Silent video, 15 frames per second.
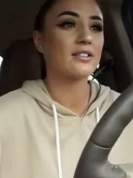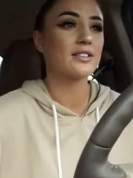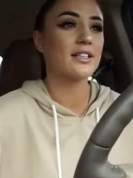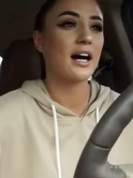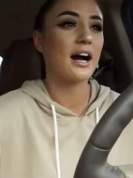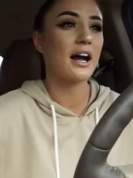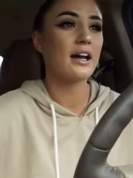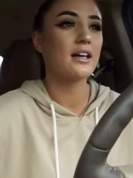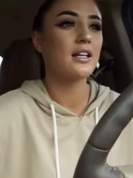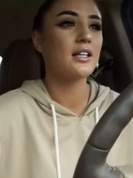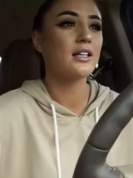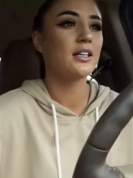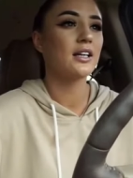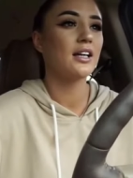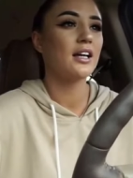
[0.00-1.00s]
outside
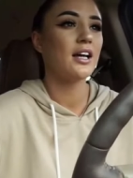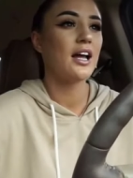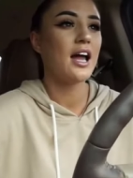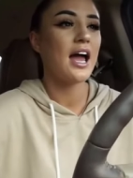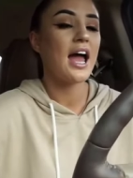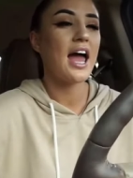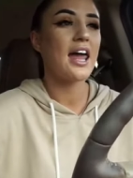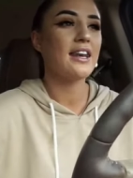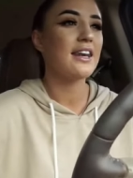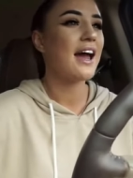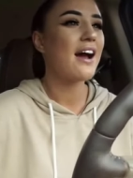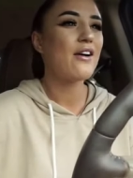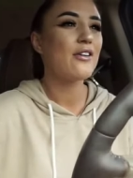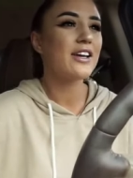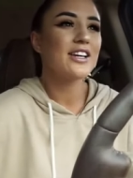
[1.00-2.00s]
and
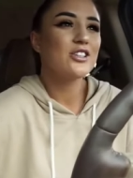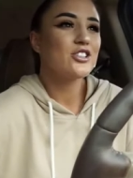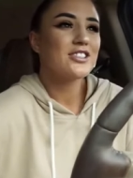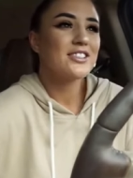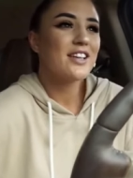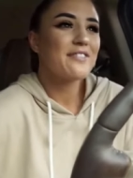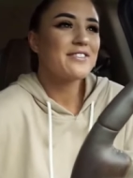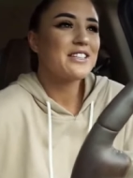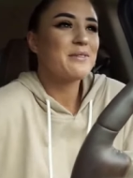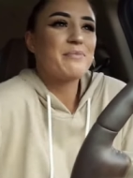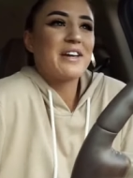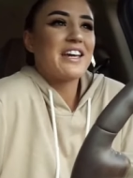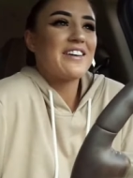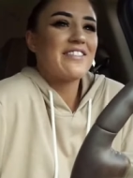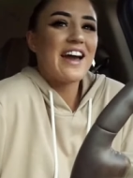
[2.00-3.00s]
now he just loves to
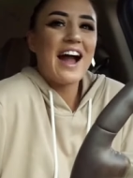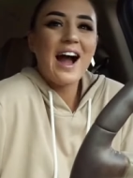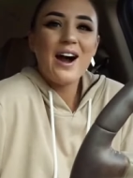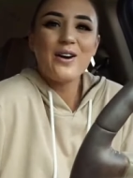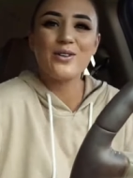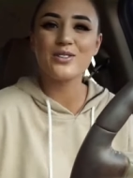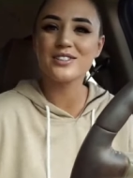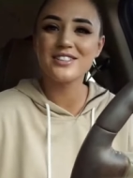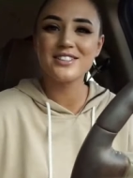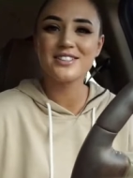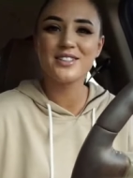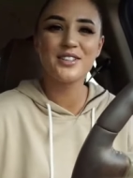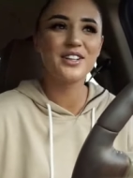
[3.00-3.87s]
pee in the house.